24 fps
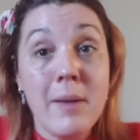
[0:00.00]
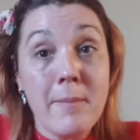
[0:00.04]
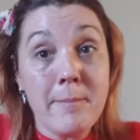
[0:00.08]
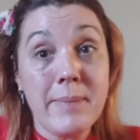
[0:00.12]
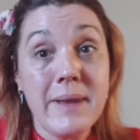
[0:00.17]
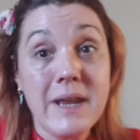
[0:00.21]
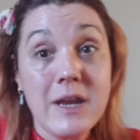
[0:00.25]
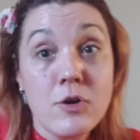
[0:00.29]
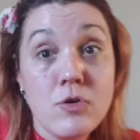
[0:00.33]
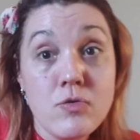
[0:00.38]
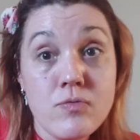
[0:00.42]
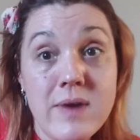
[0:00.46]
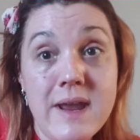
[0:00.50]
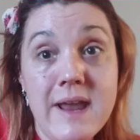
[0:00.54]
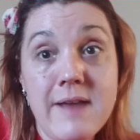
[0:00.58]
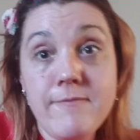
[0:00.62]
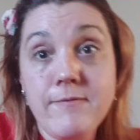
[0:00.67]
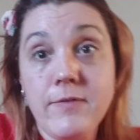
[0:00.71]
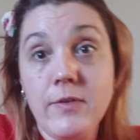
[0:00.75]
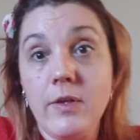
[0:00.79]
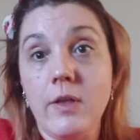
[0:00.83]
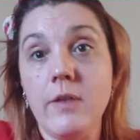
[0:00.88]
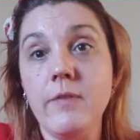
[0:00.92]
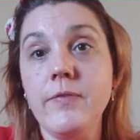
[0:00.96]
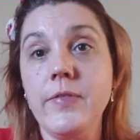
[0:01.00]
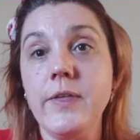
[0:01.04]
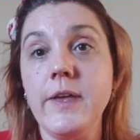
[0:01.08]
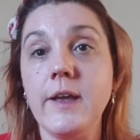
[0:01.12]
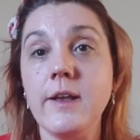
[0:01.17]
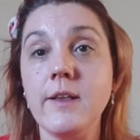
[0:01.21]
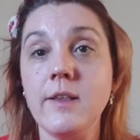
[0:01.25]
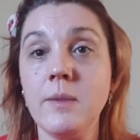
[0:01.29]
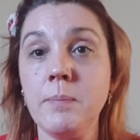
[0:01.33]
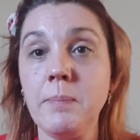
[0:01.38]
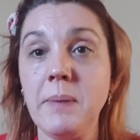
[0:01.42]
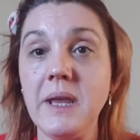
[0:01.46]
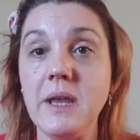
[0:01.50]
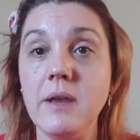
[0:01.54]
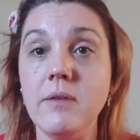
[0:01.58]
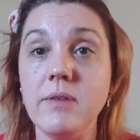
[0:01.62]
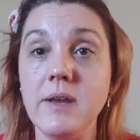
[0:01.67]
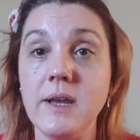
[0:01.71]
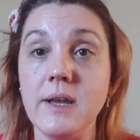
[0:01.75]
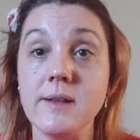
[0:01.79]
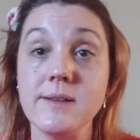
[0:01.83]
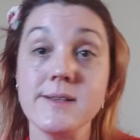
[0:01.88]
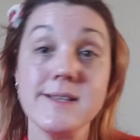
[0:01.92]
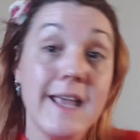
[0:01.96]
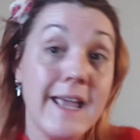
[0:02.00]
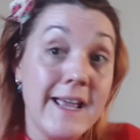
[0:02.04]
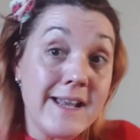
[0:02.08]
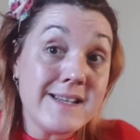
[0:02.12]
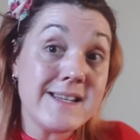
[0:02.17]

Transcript: Be grateful of the experience.